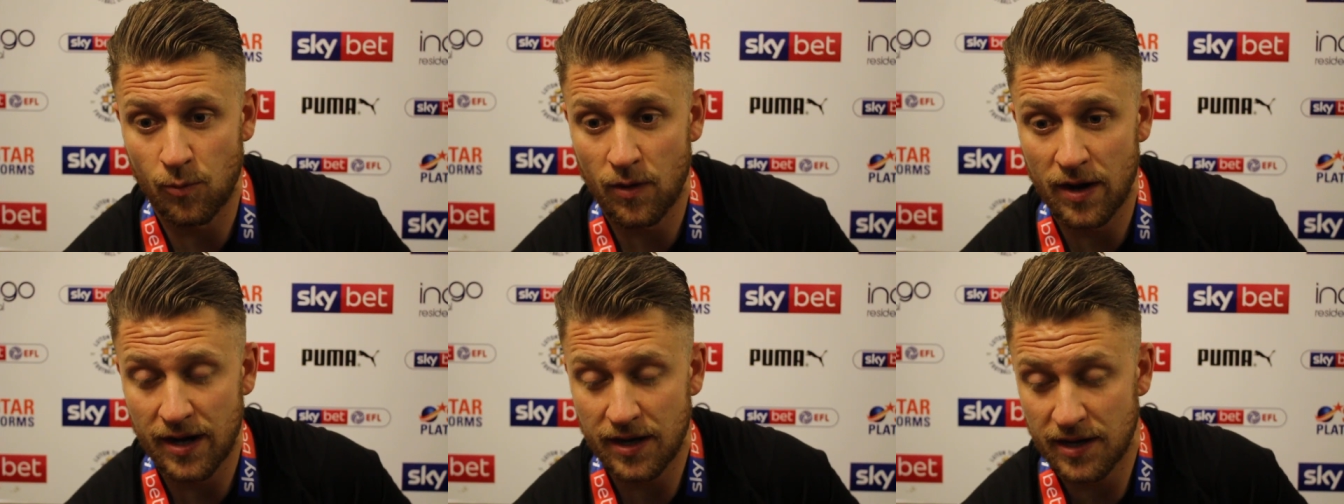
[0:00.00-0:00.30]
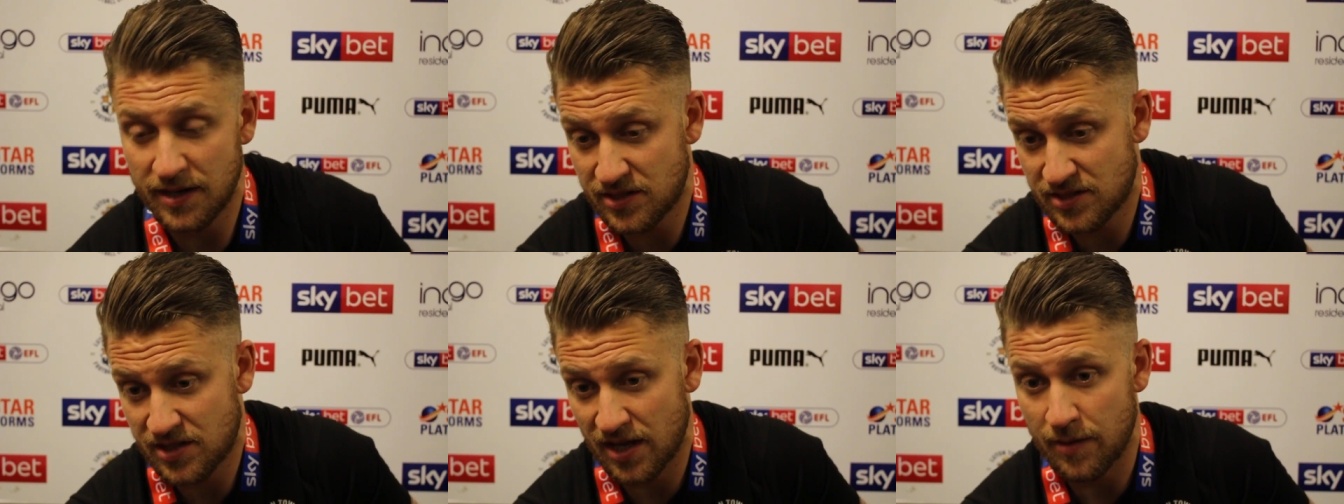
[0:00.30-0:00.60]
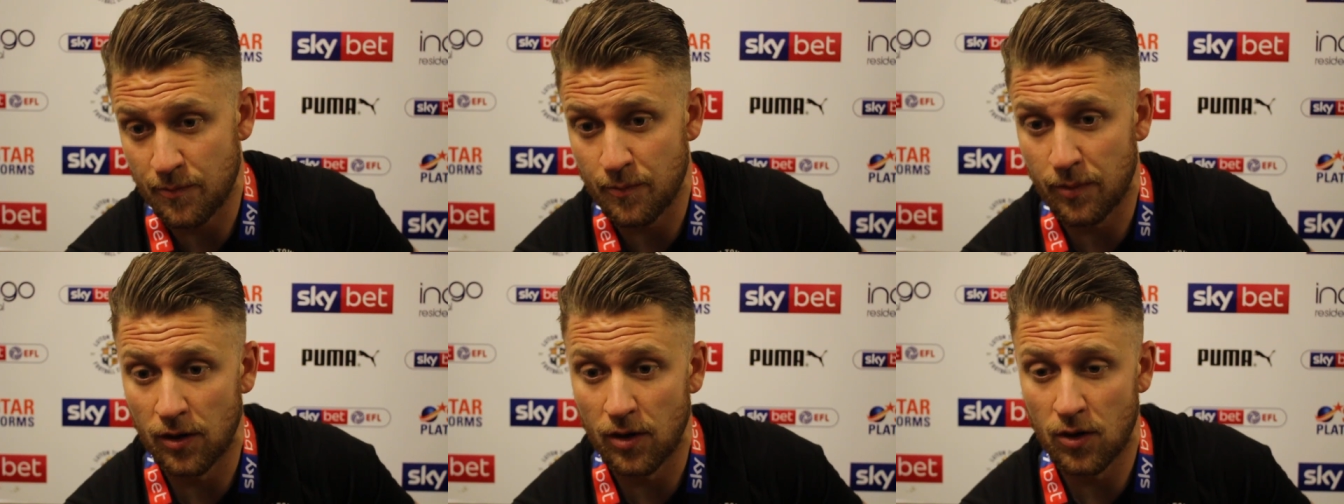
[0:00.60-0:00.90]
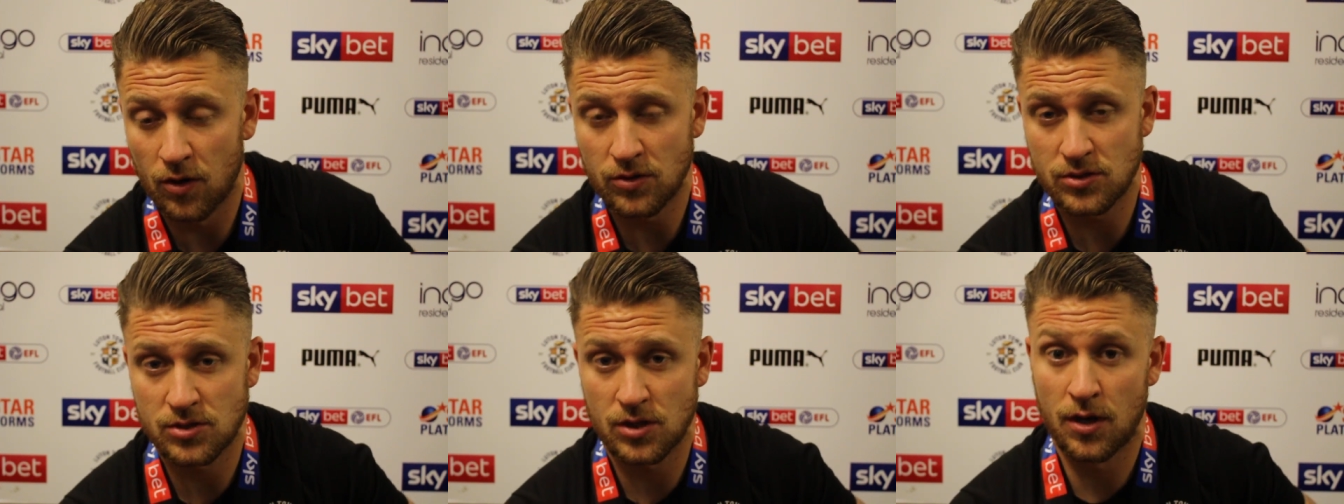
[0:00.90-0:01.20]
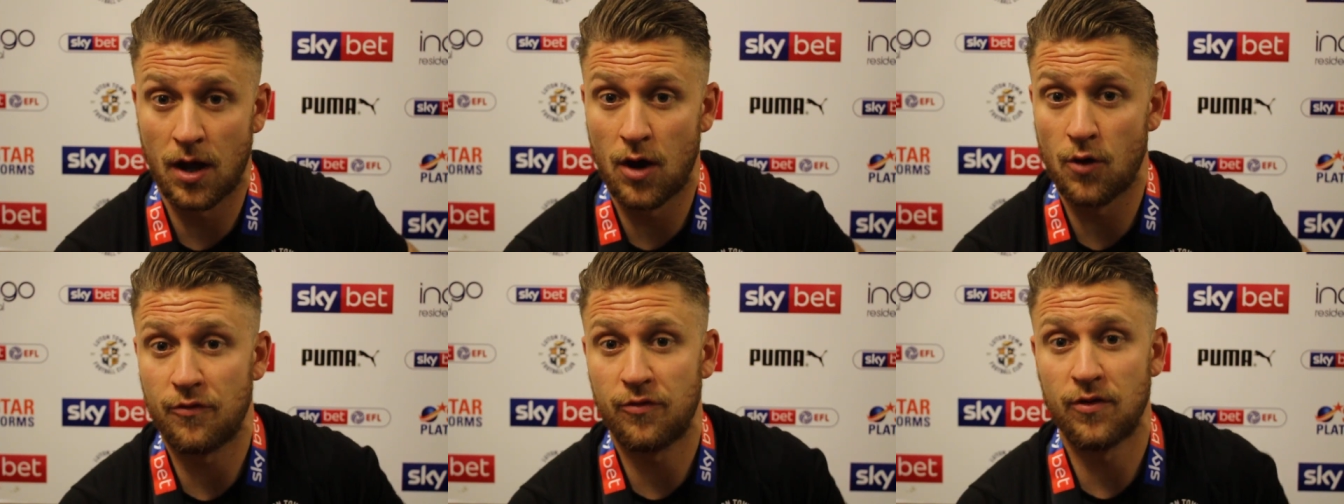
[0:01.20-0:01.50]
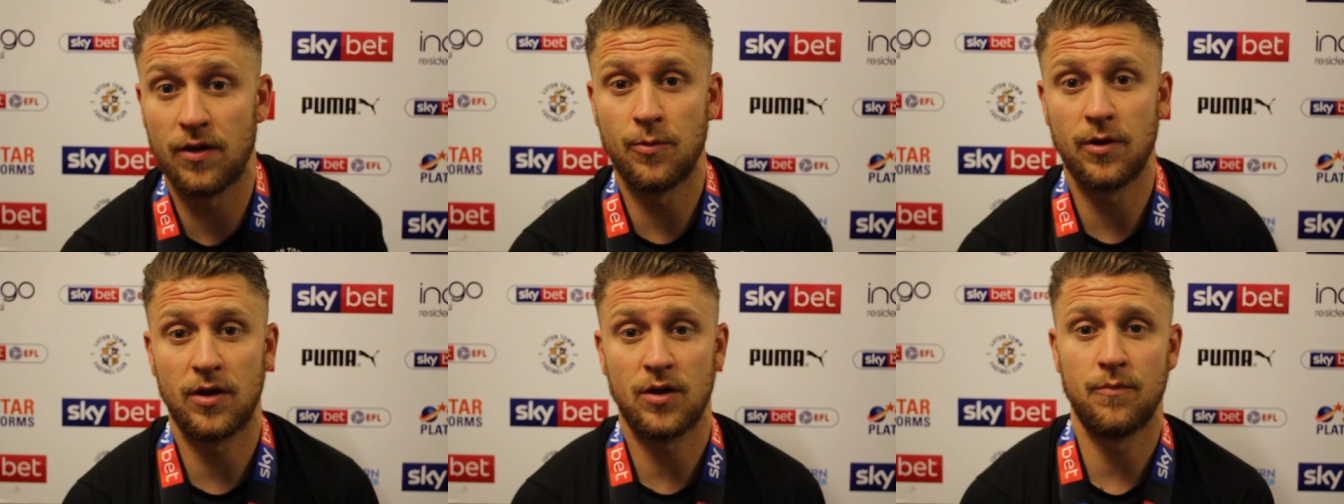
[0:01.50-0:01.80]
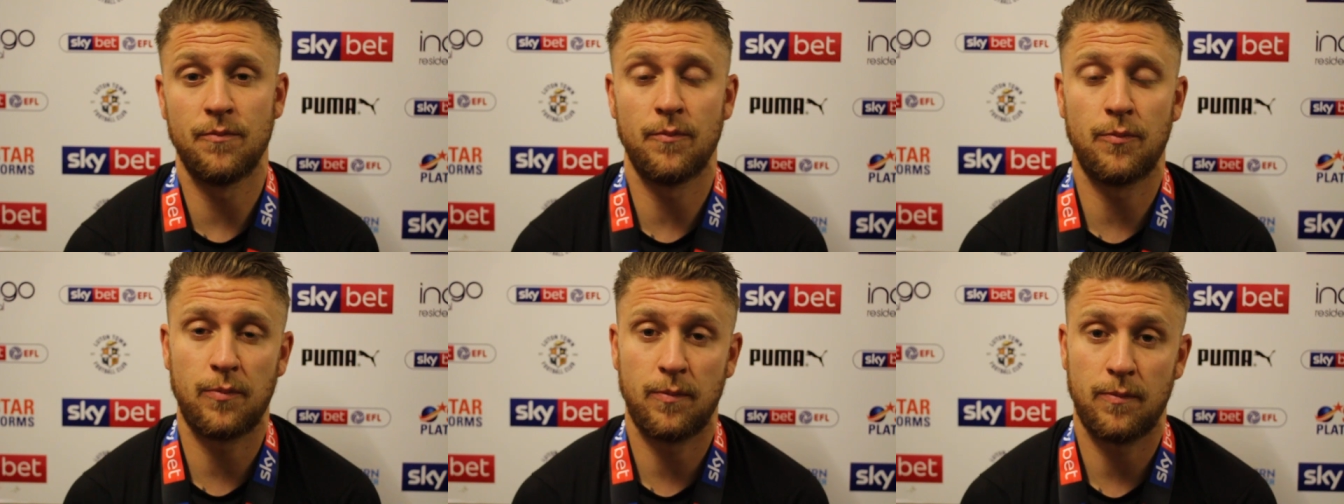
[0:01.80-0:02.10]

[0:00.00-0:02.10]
where this team belongs, and hopefully we can